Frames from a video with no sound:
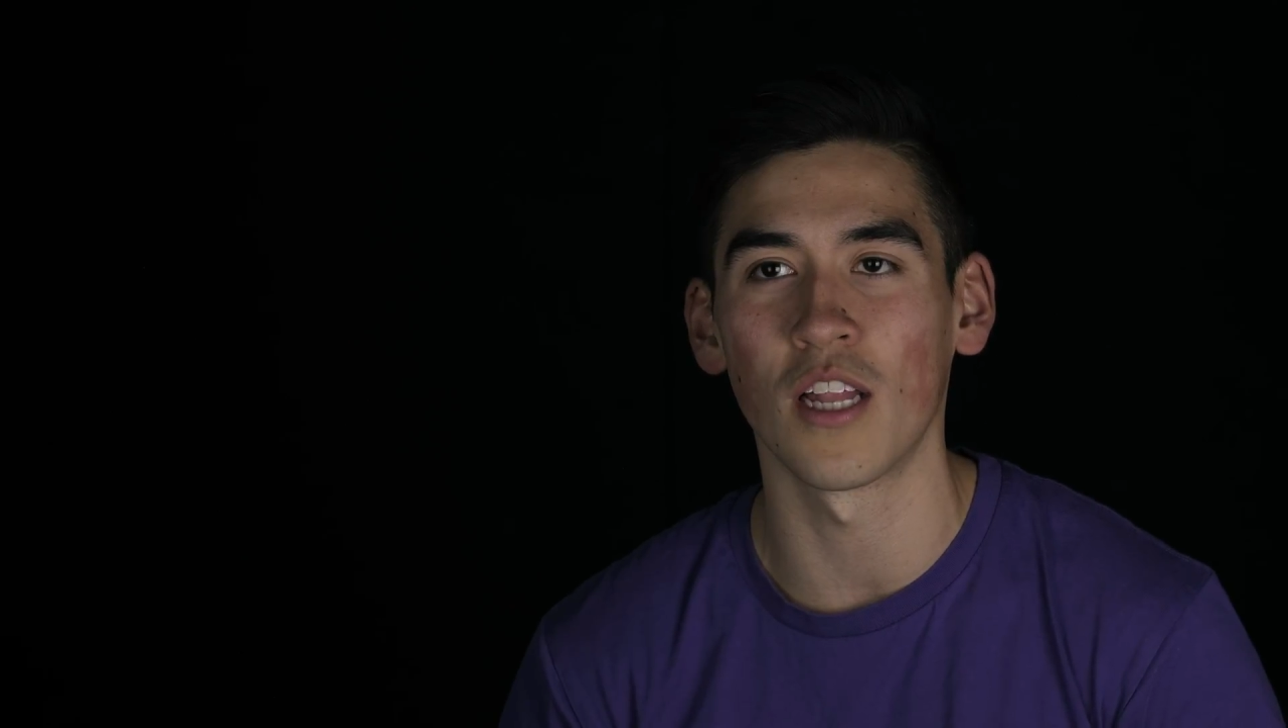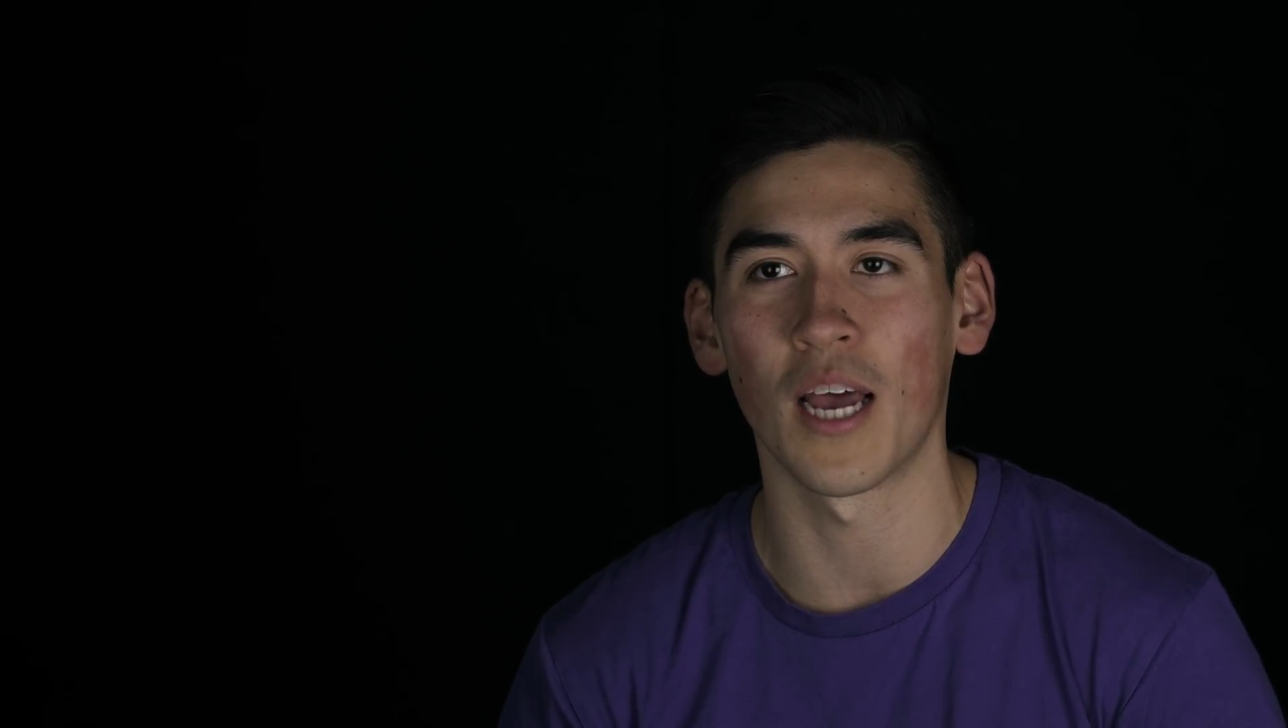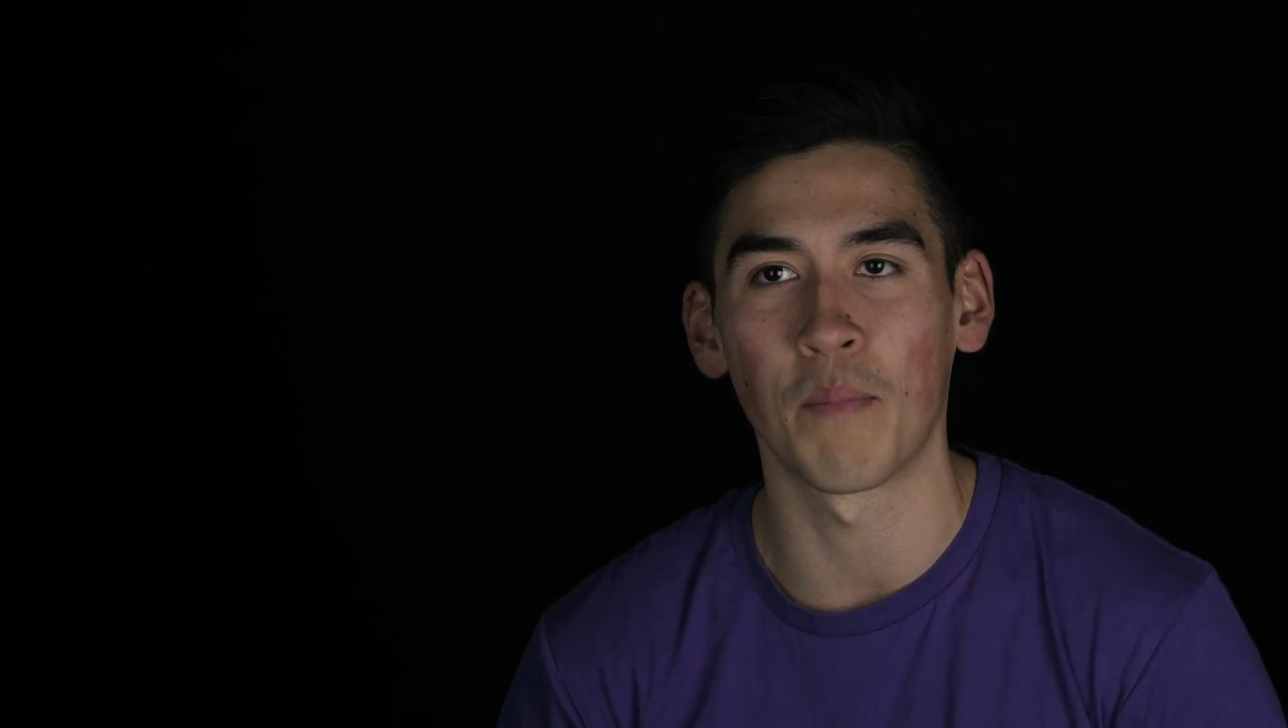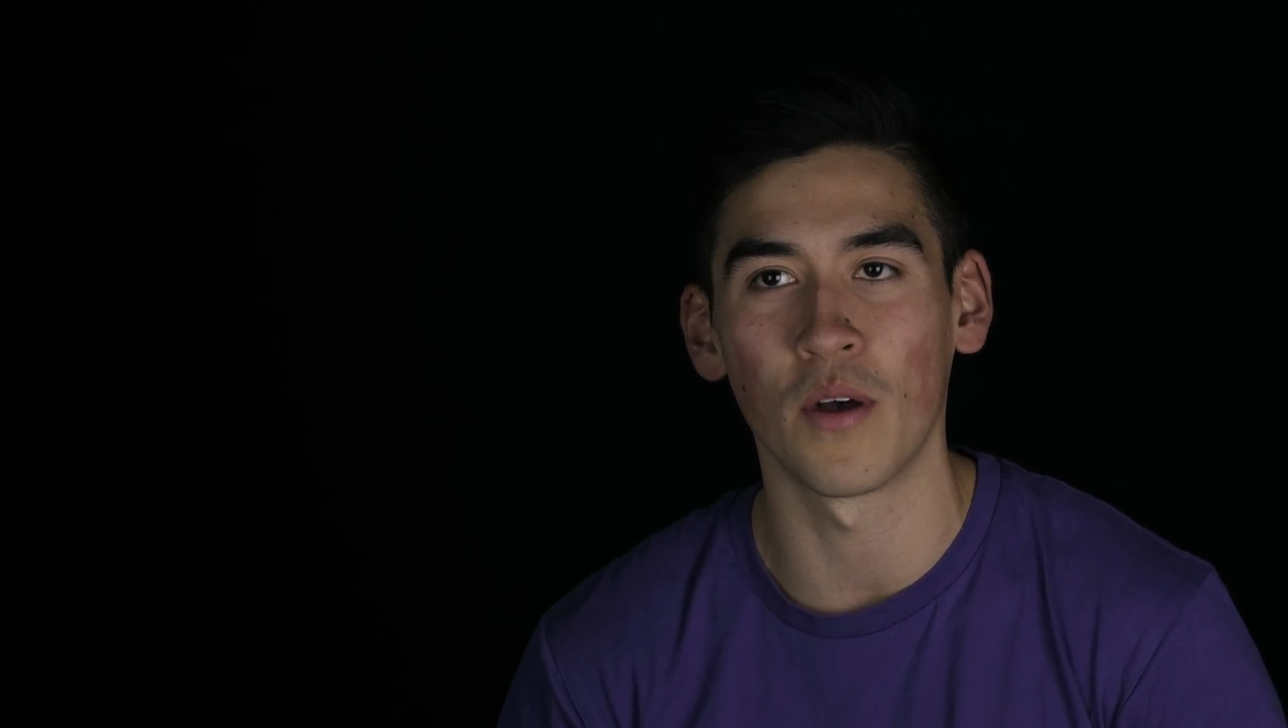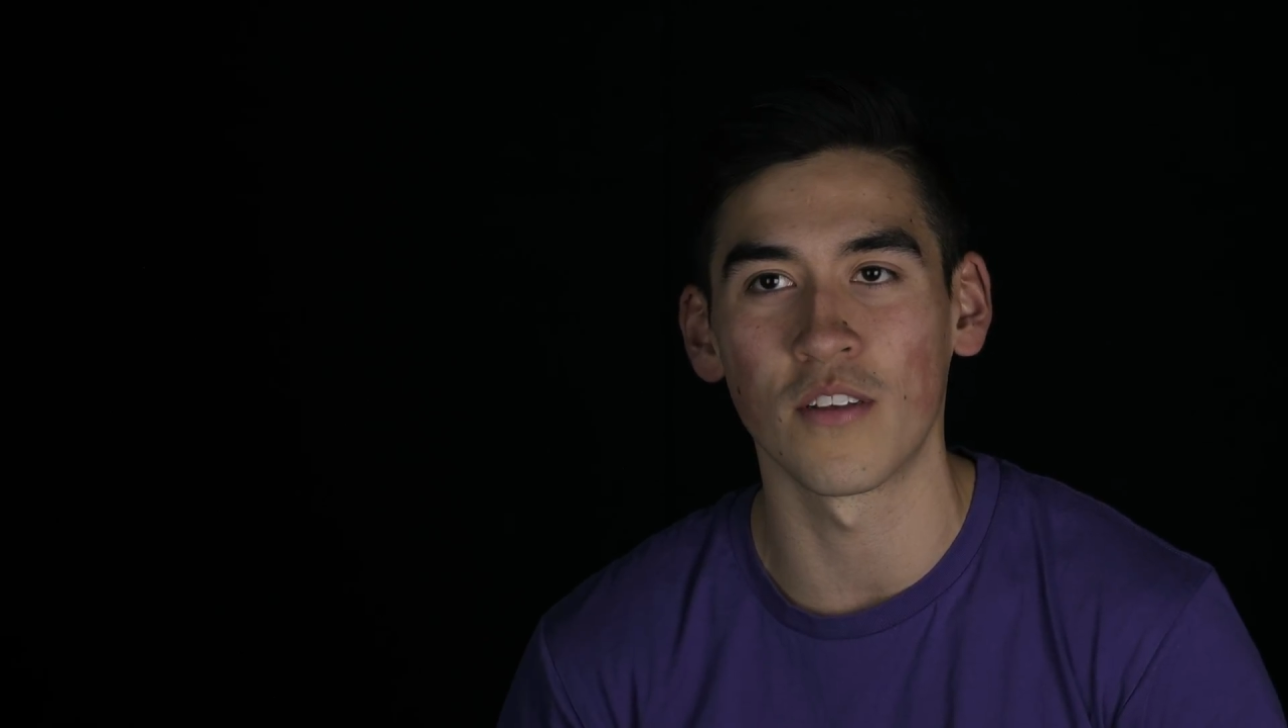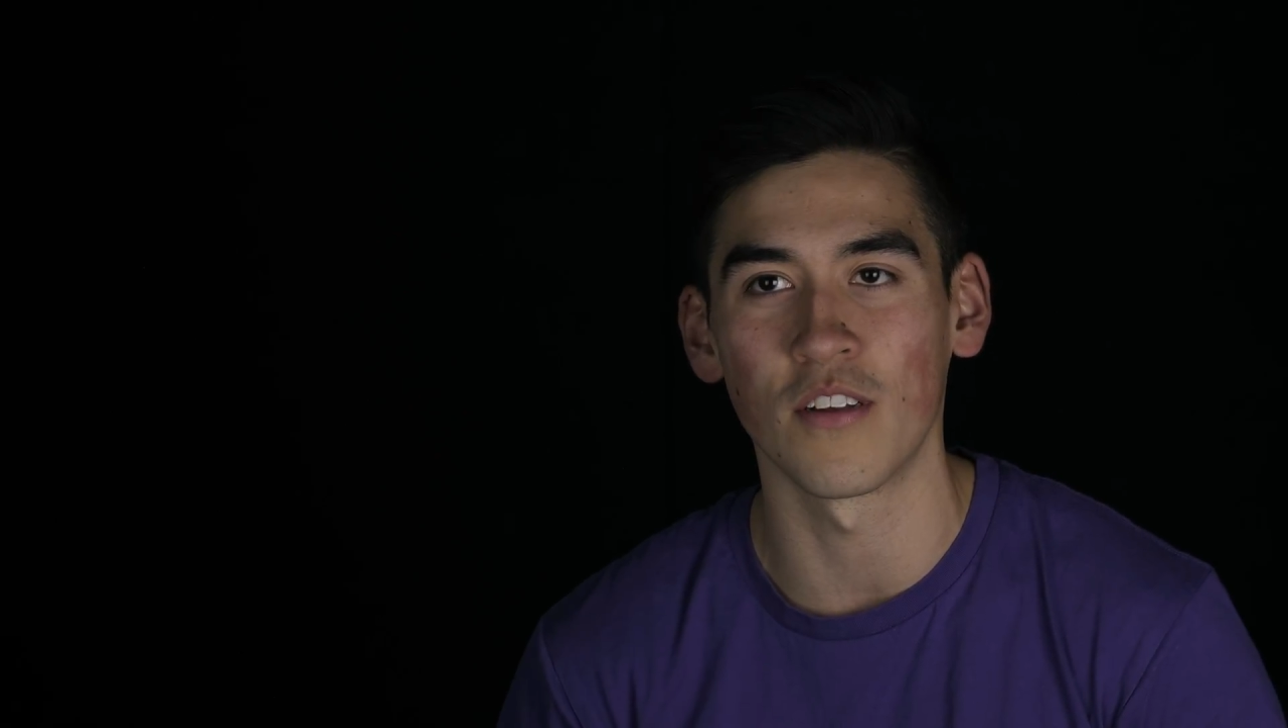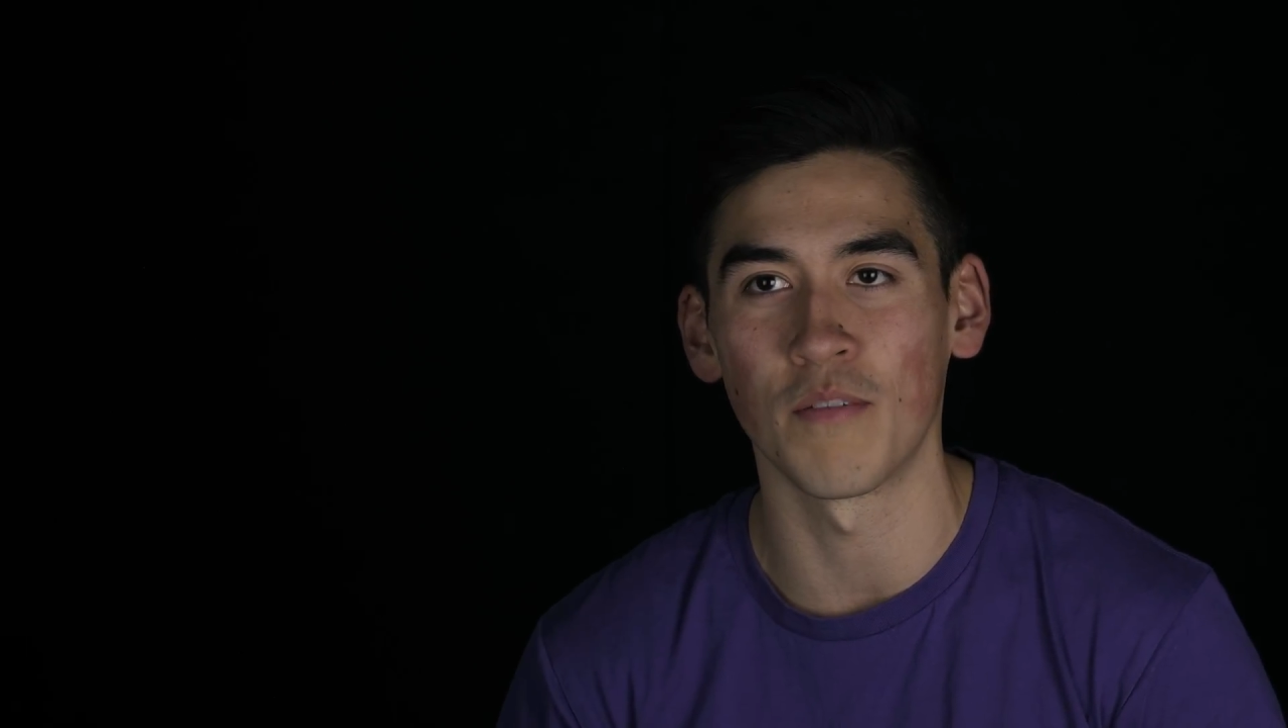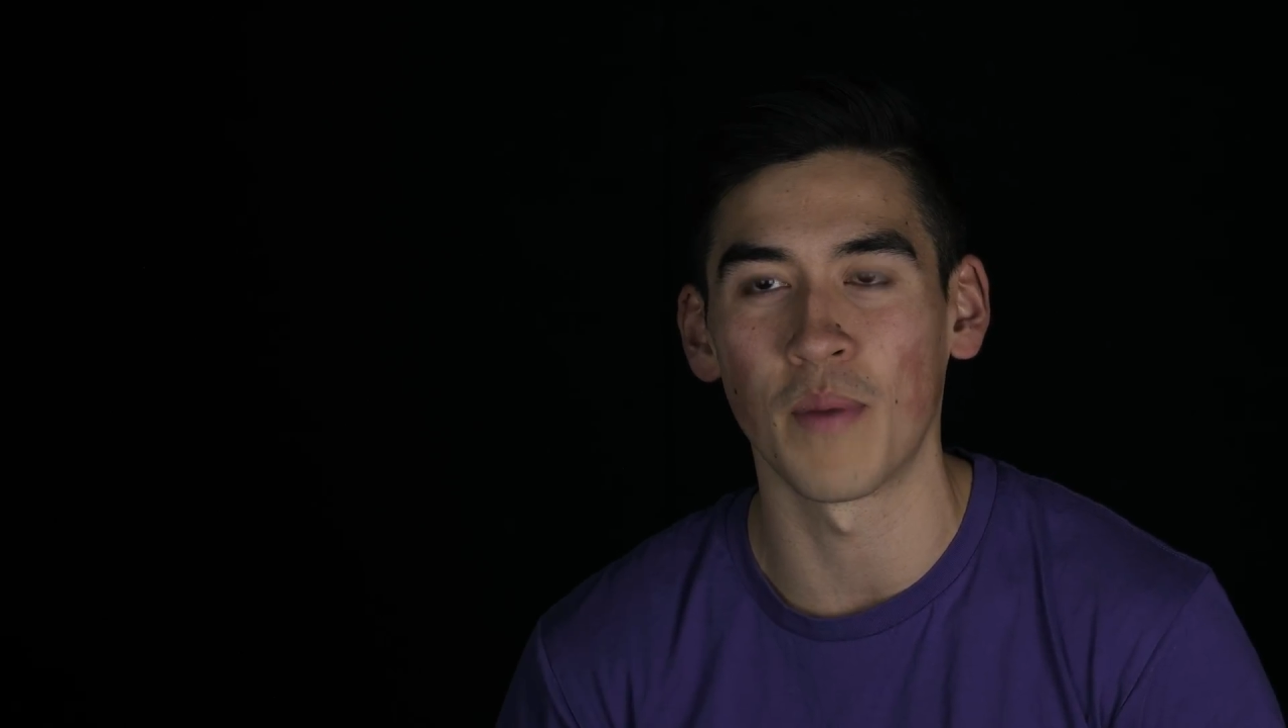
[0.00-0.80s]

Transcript: like Positive